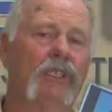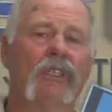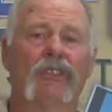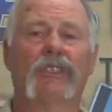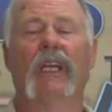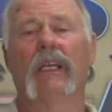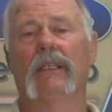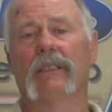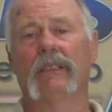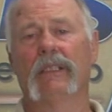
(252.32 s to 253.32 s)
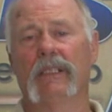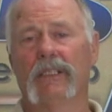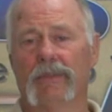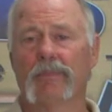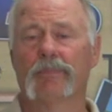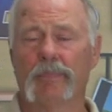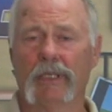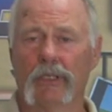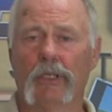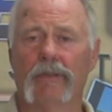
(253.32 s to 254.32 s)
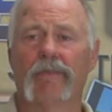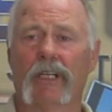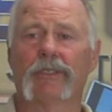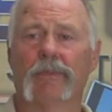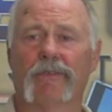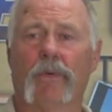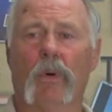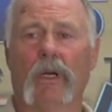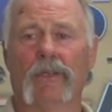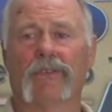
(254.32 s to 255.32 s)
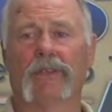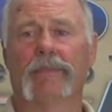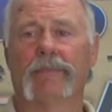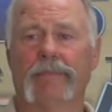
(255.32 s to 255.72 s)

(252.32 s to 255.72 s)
to this day, it's been a good investment for us.